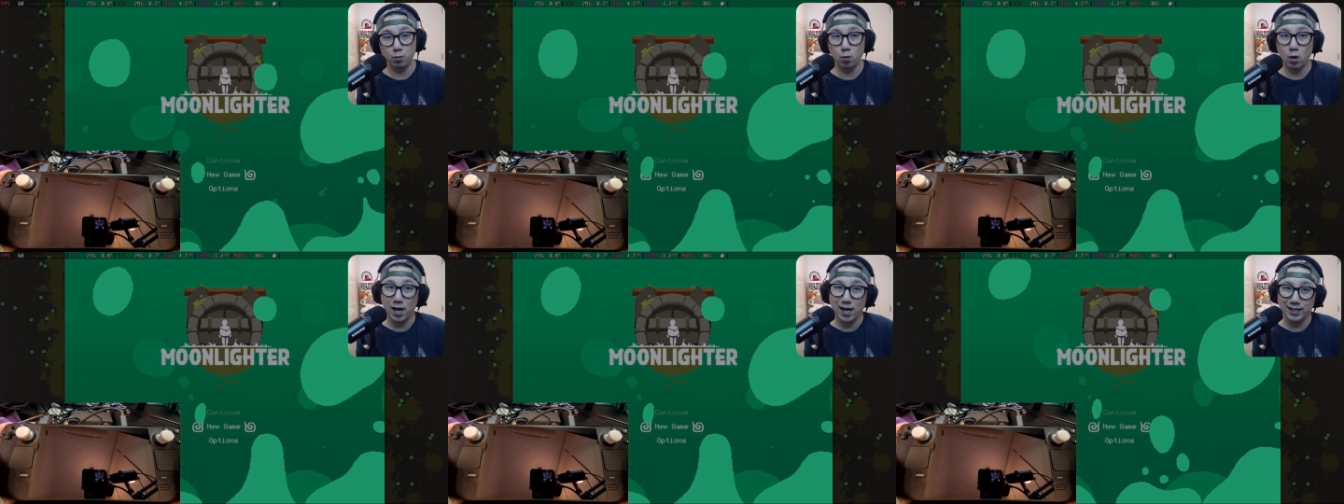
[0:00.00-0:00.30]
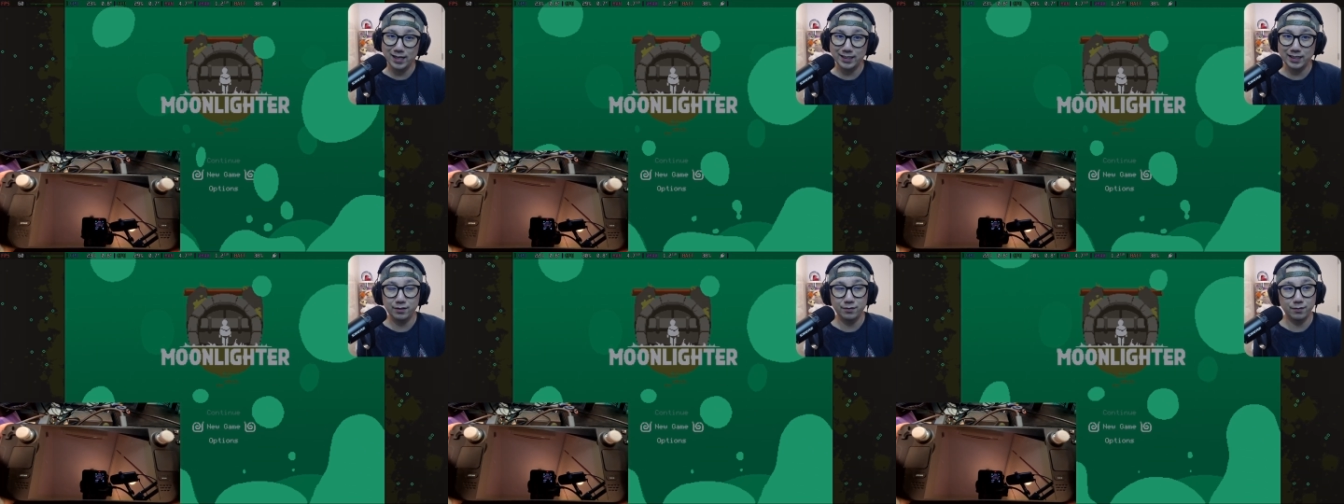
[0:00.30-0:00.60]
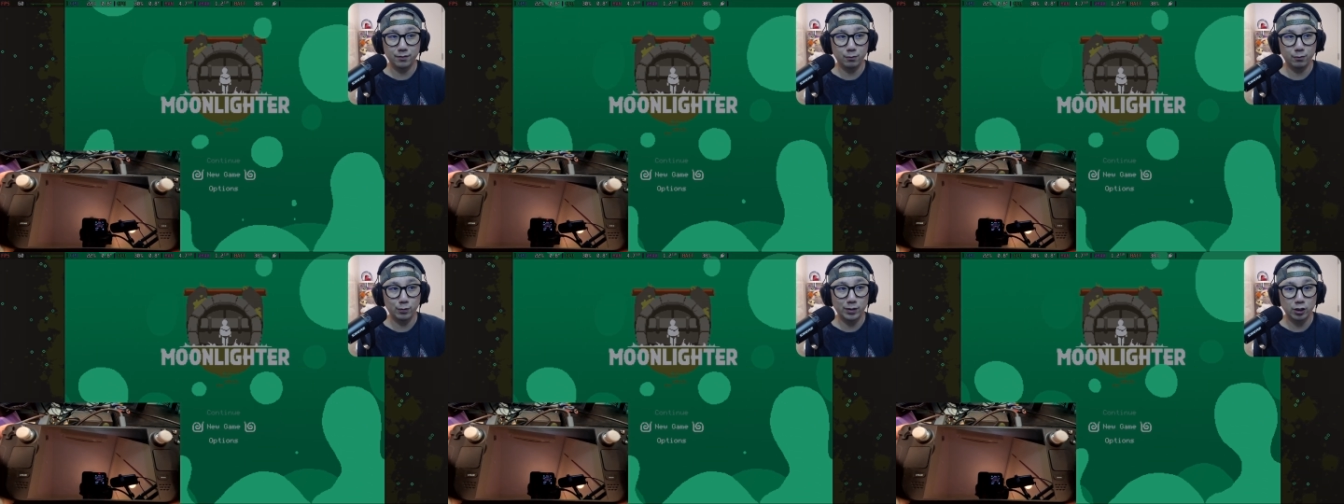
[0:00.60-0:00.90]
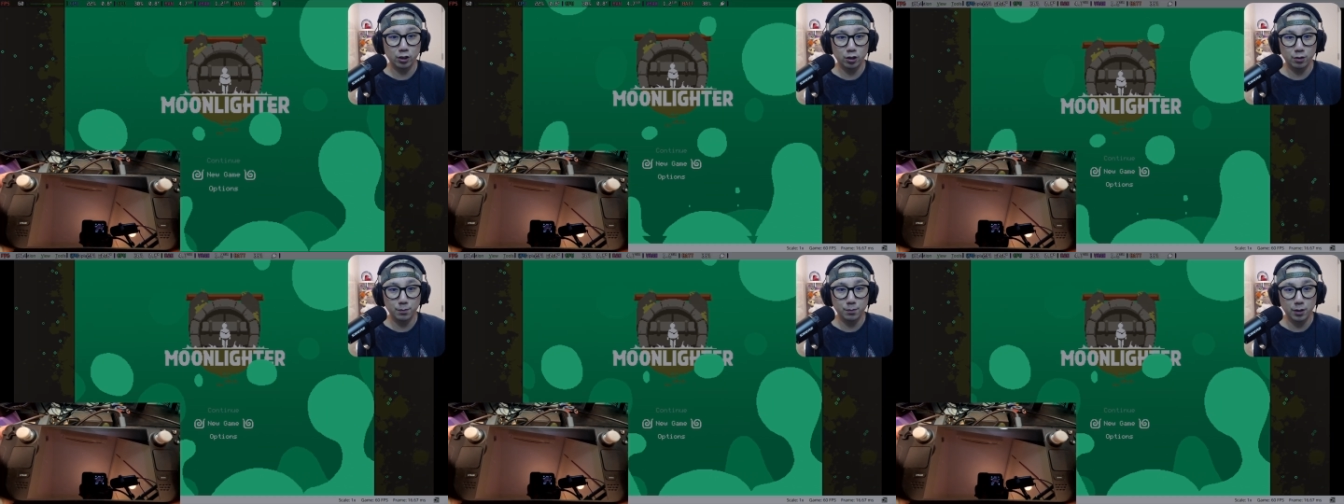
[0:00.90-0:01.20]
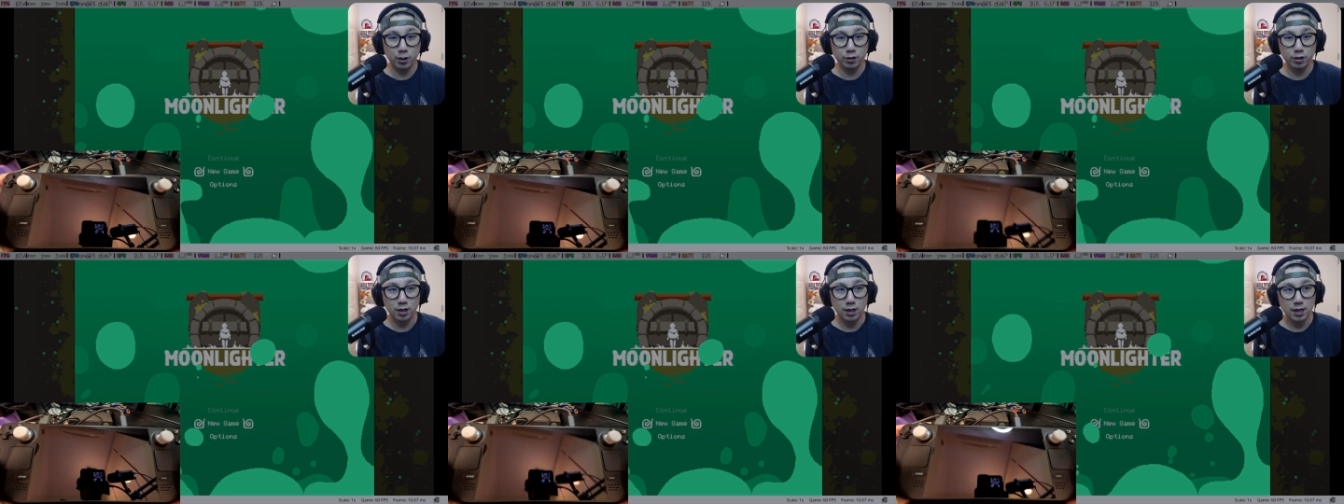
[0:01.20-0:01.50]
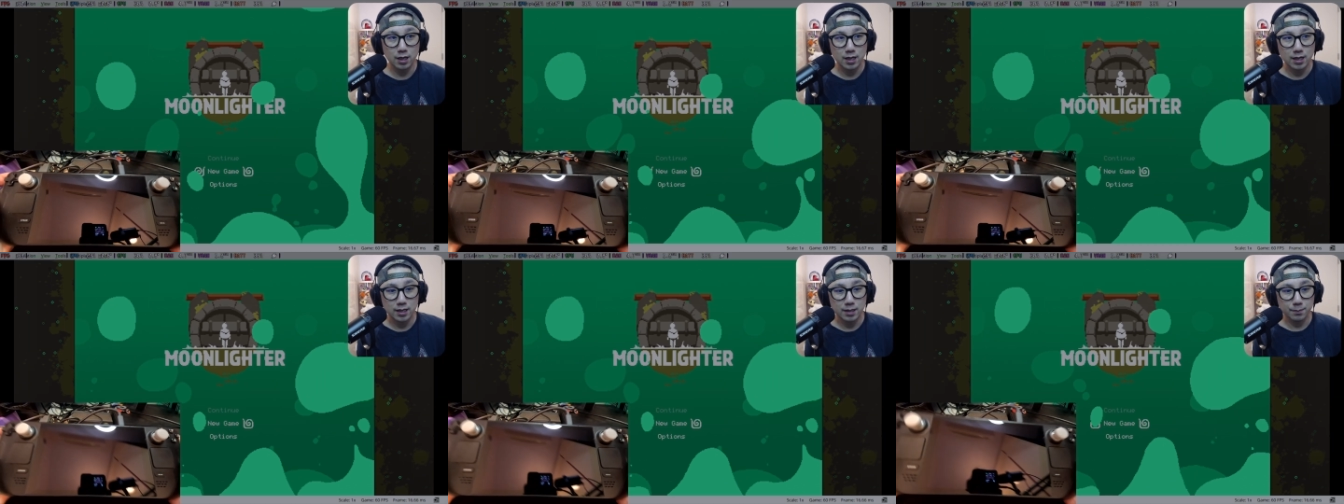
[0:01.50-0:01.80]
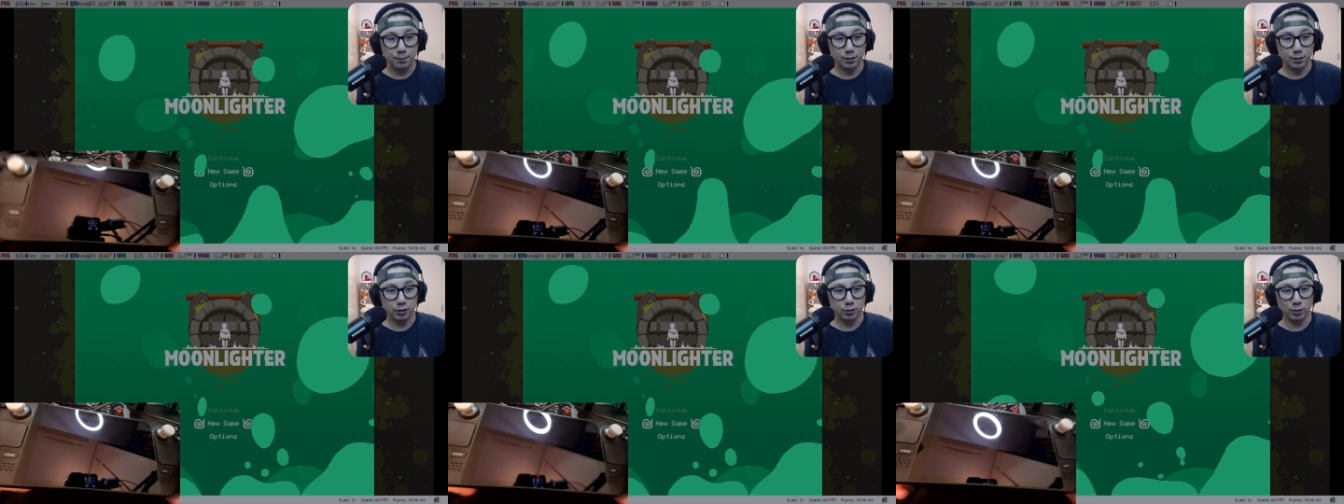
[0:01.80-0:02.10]
Why I need windowed mode?
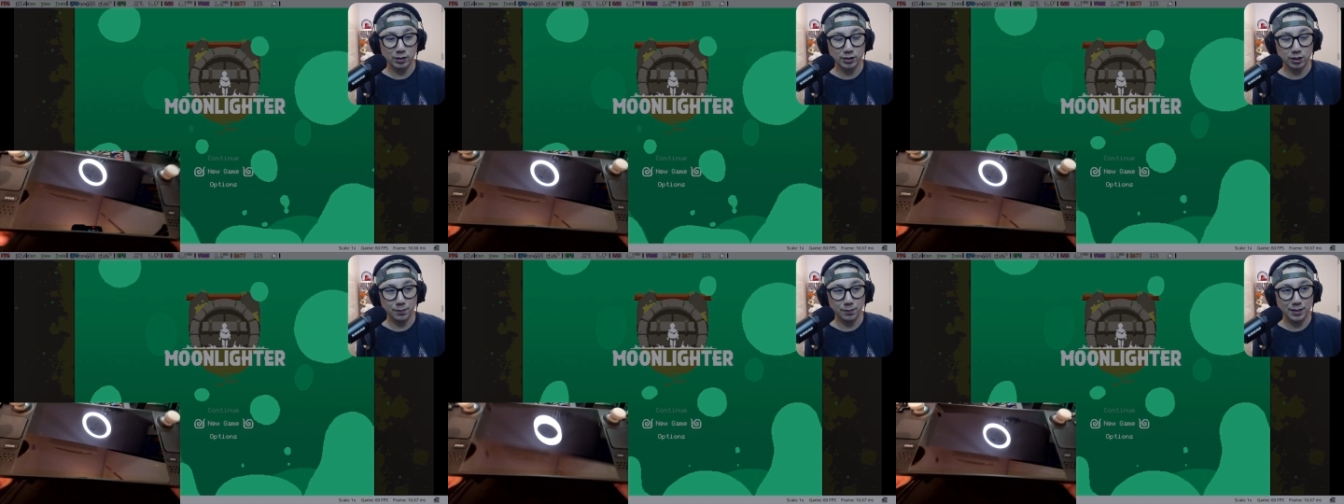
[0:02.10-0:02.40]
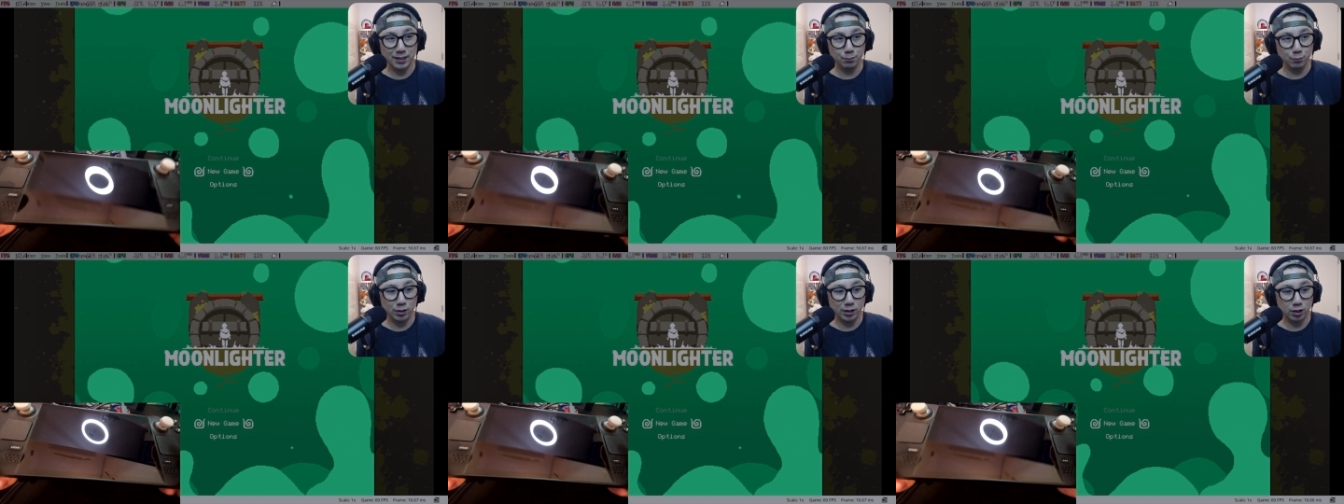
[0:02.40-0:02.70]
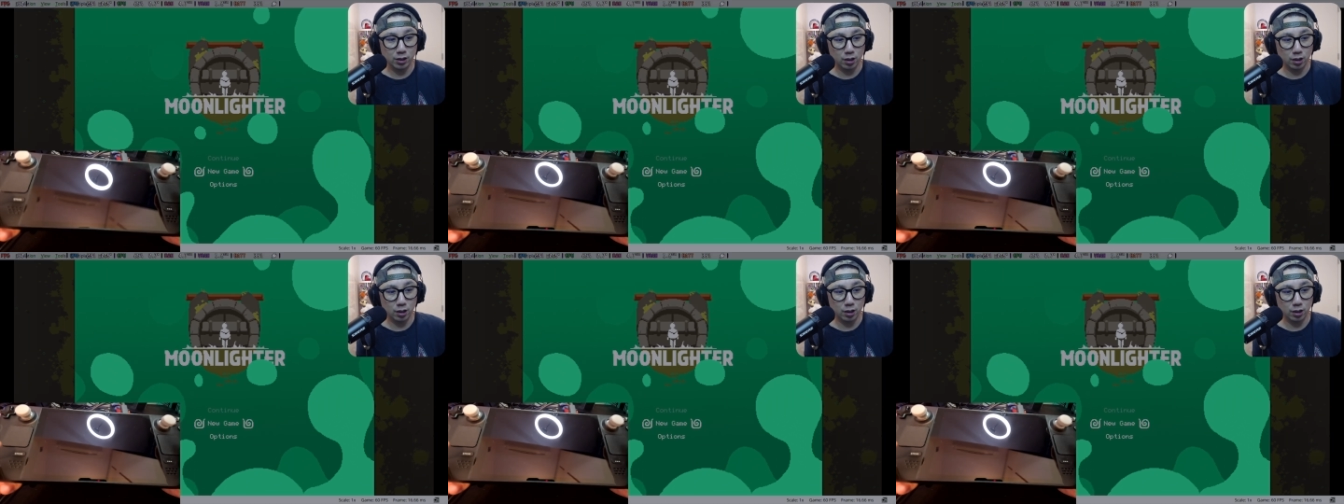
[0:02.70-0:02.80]
Because once I'm in windowed